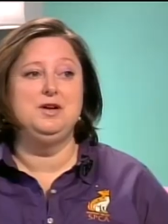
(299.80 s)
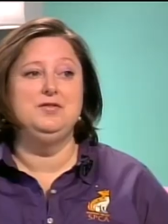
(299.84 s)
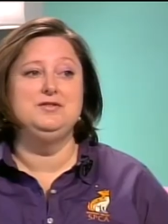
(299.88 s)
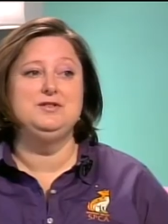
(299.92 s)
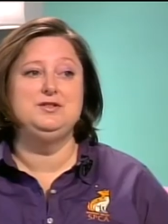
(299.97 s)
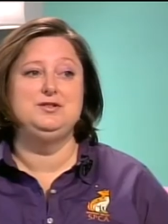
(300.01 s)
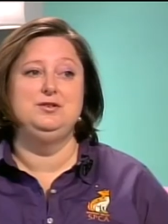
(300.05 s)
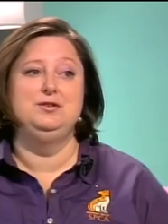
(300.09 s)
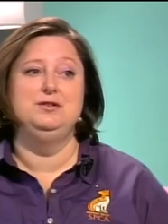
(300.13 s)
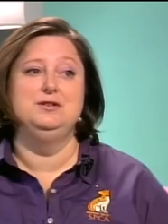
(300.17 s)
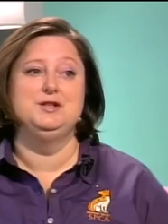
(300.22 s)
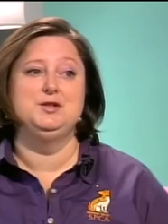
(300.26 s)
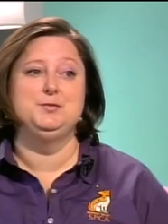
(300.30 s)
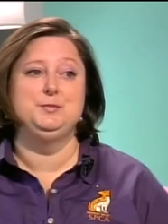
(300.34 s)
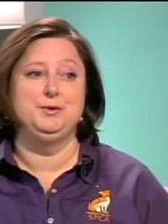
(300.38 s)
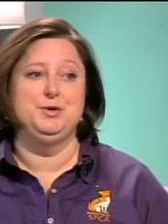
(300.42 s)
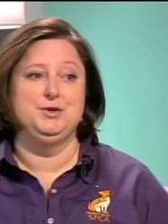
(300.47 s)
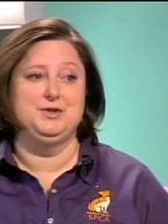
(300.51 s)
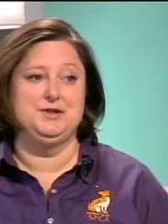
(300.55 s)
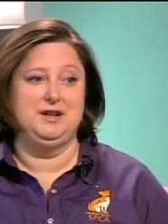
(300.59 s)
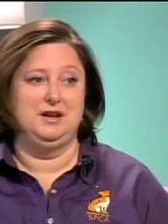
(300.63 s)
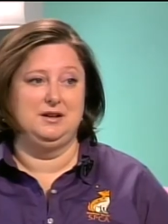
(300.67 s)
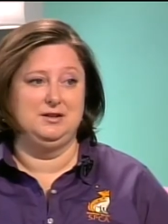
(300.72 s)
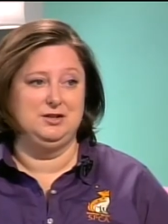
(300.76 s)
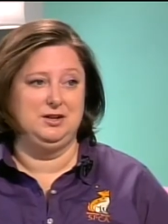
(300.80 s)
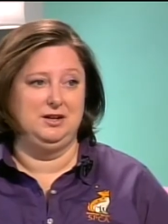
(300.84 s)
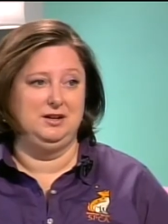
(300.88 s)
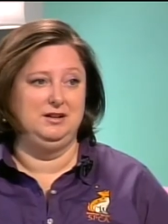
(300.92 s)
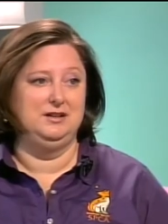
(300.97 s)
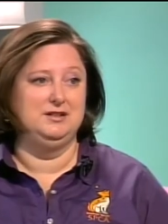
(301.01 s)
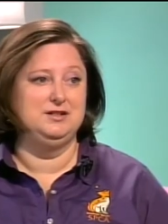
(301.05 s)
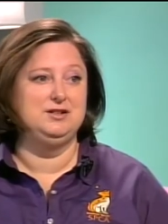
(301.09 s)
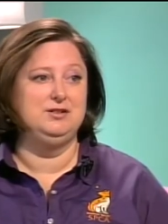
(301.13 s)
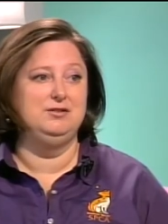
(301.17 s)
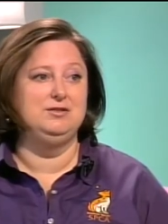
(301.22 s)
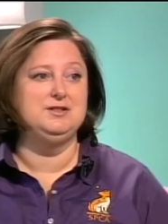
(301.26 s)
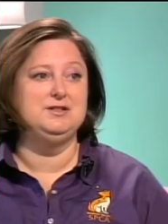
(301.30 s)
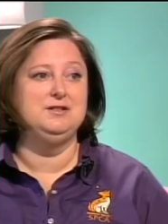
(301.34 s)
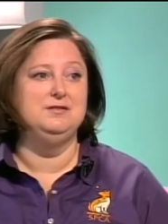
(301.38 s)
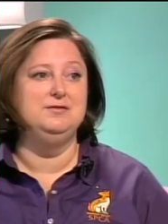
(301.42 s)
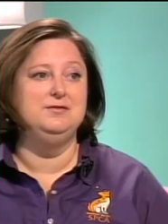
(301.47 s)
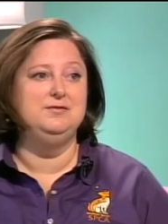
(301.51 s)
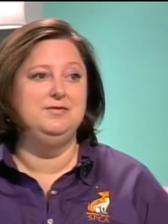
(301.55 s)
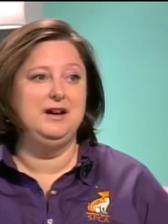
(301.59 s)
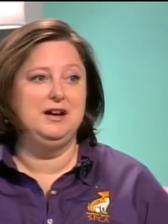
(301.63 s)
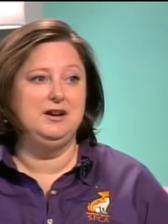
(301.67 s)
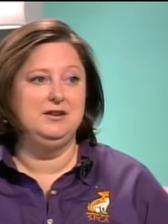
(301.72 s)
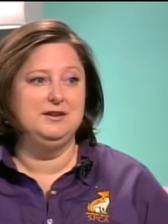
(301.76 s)
to 12 students per session, so it's
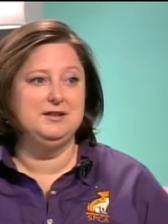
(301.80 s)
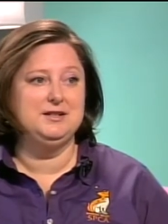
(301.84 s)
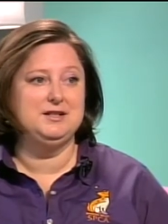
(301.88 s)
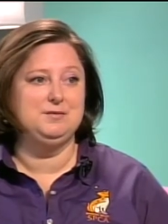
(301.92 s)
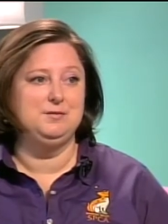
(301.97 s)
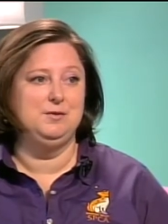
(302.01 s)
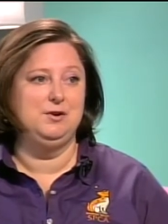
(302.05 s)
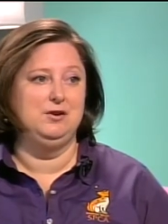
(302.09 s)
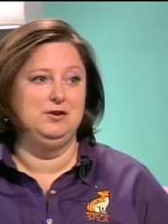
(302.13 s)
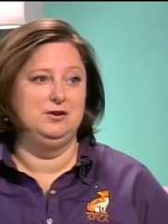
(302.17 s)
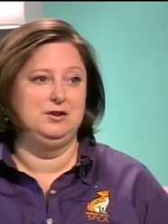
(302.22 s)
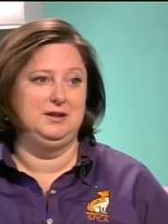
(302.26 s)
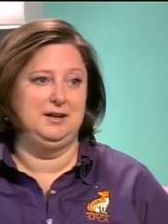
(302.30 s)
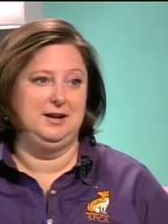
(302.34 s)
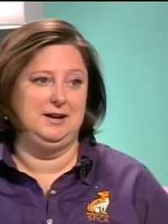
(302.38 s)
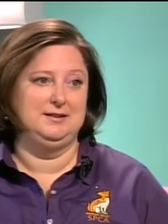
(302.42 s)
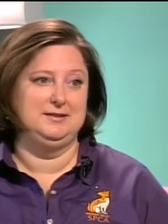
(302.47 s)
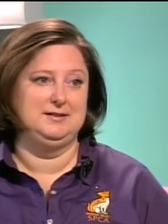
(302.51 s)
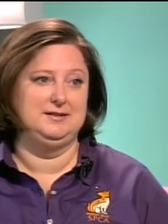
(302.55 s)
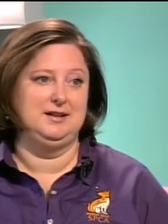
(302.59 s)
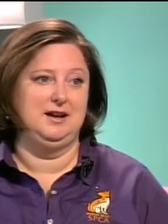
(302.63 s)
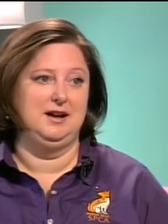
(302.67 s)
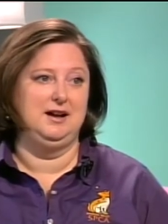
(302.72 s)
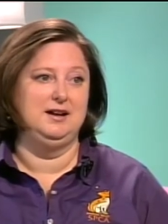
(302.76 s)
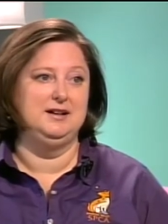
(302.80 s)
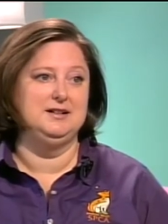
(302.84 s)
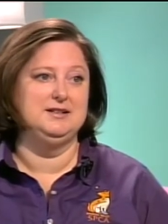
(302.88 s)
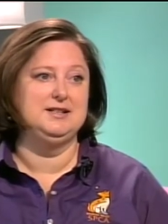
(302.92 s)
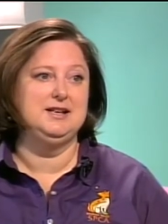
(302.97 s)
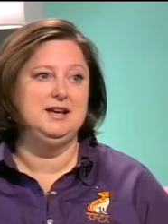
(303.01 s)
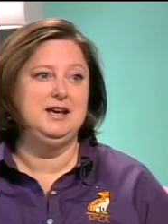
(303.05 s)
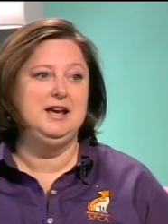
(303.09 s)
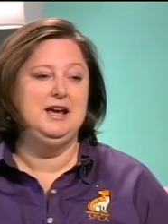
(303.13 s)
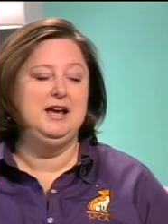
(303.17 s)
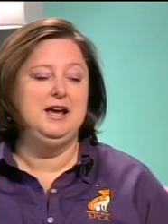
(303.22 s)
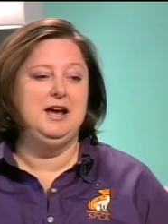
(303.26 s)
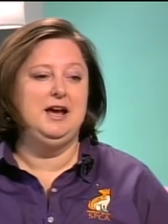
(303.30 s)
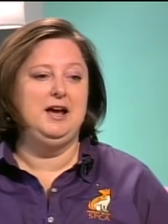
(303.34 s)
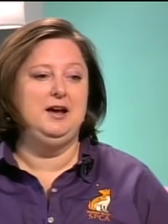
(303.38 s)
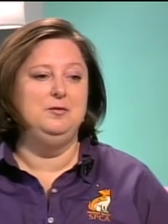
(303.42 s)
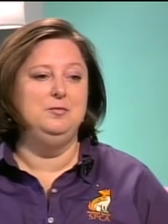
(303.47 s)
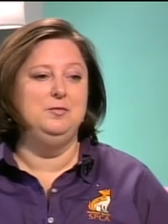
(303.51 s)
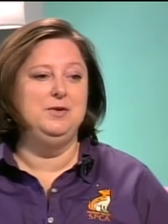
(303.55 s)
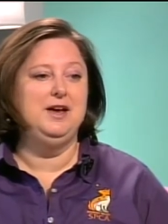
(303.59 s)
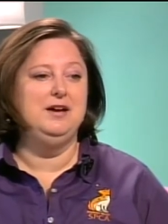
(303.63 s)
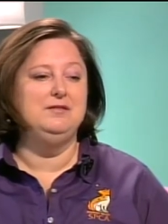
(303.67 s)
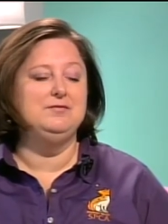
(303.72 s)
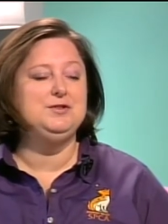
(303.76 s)
a very small class size.
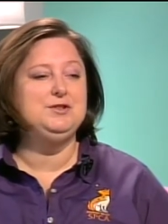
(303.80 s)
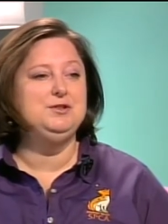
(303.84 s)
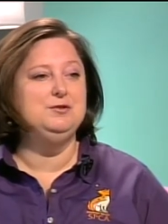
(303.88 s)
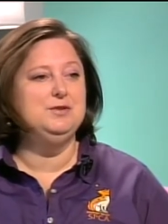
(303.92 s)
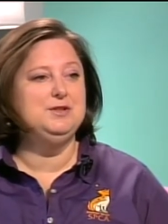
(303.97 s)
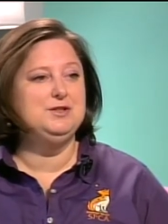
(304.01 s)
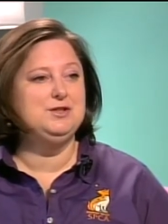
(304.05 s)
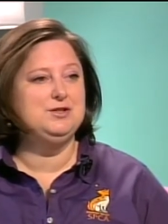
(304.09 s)
Um, we have